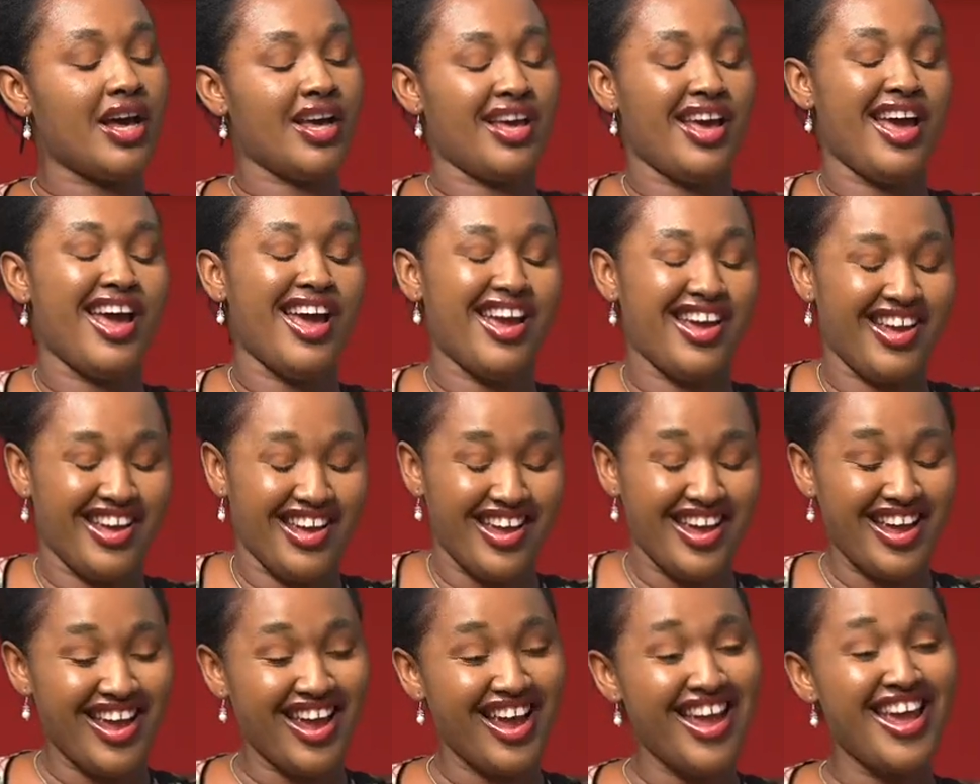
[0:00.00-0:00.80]

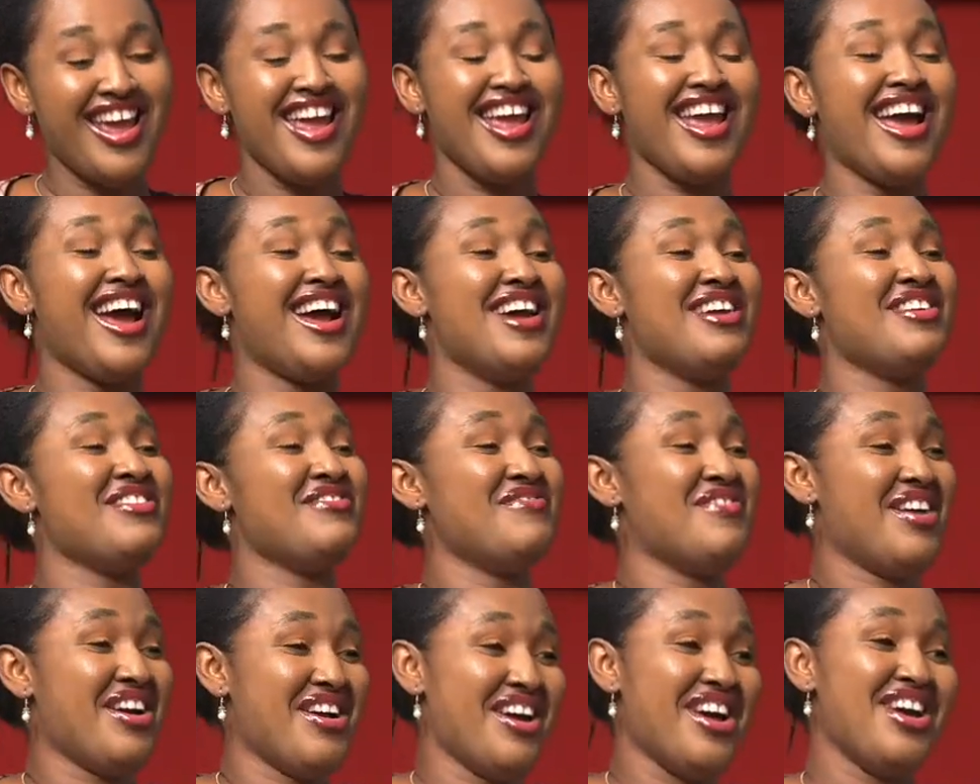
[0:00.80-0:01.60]
I
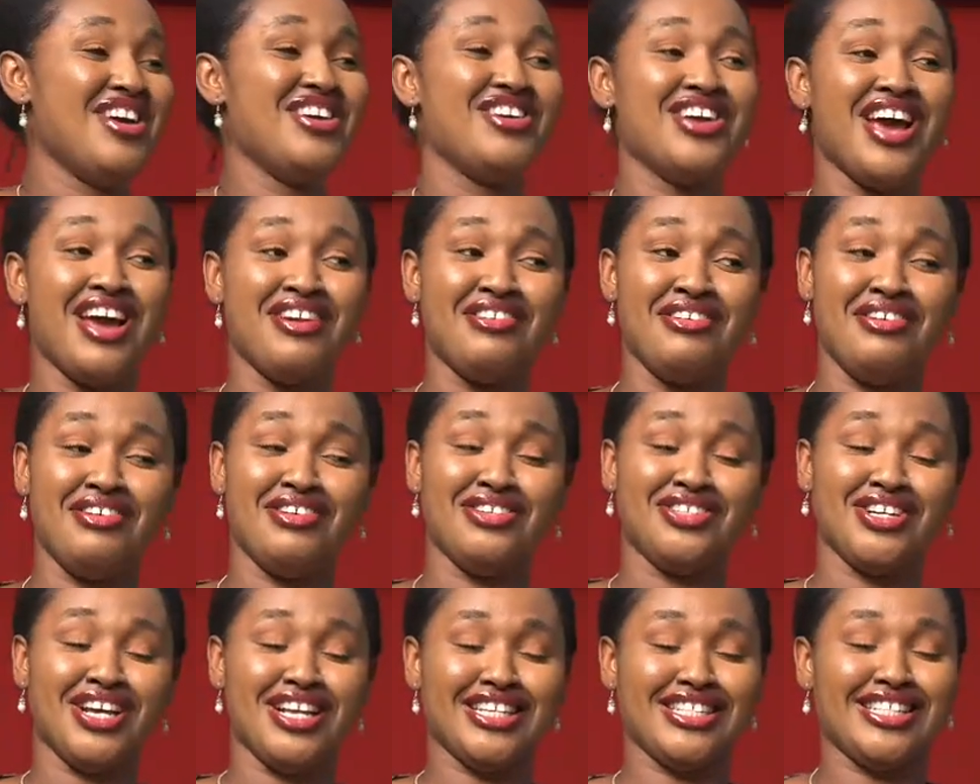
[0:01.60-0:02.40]
remember, I know
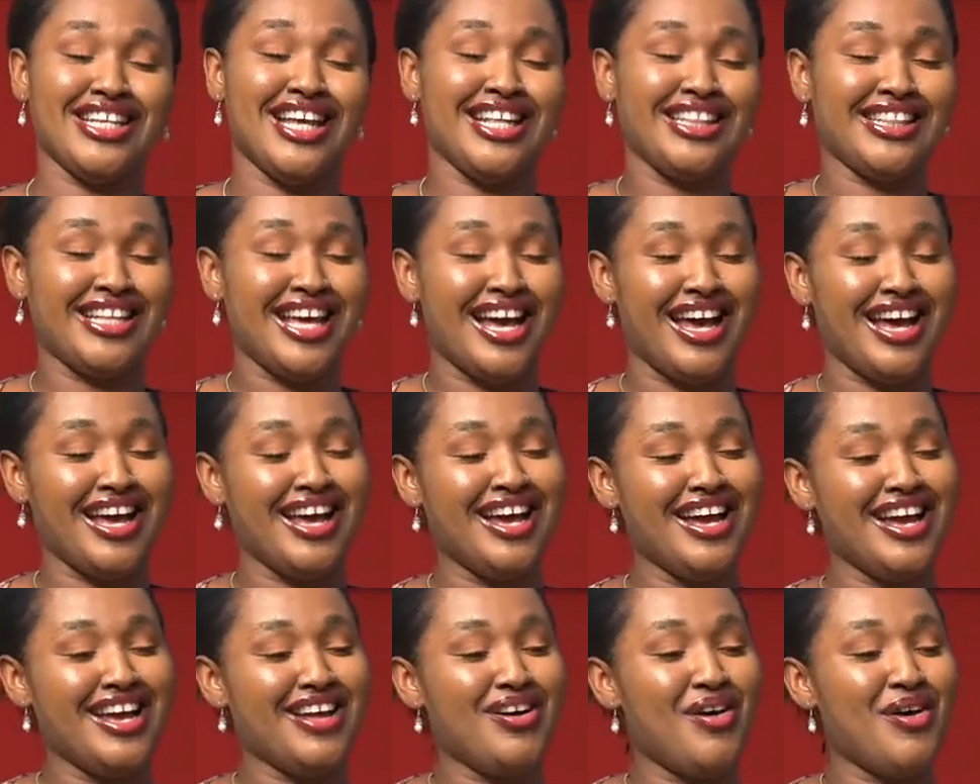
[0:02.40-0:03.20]
you just said
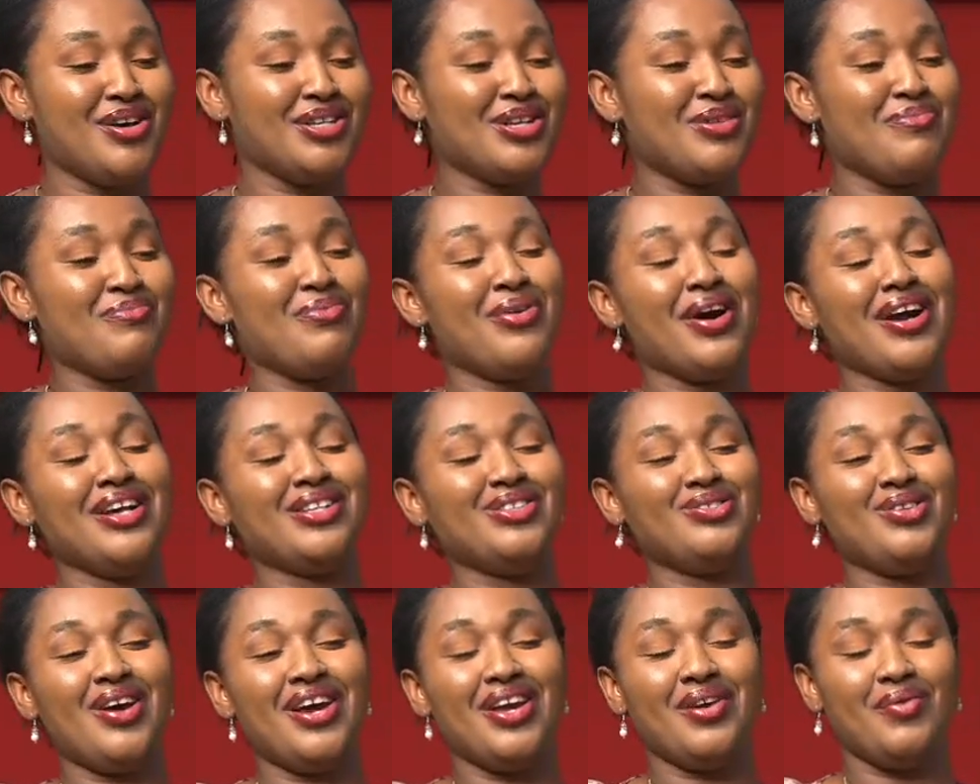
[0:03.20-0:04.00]
that there was a
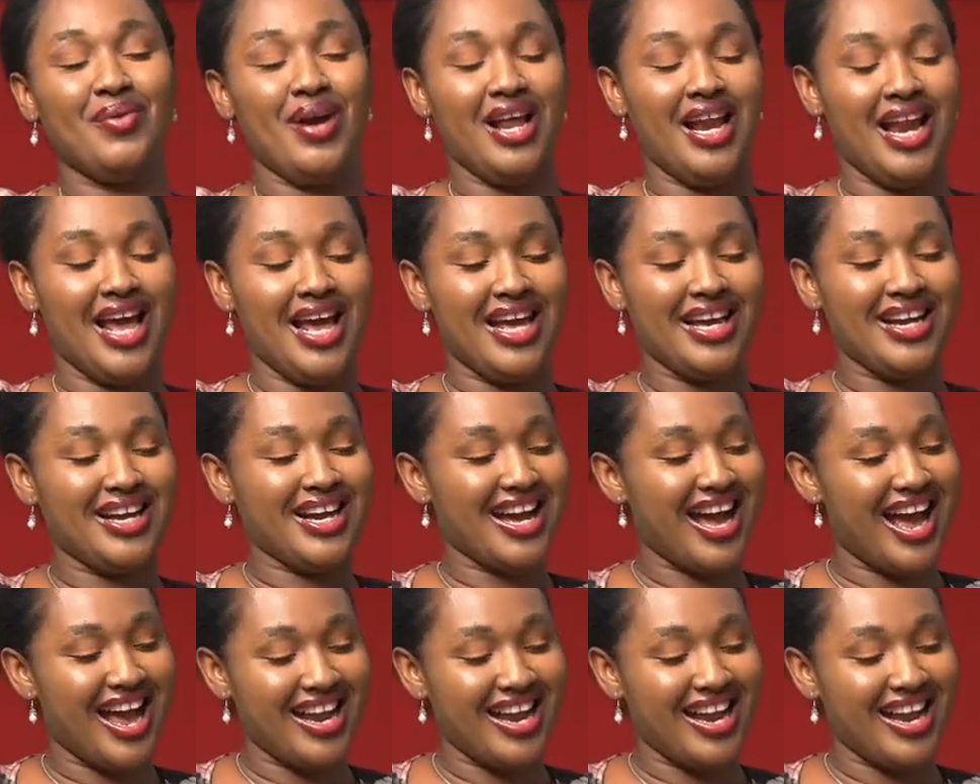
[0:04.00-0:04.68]
point where you were like,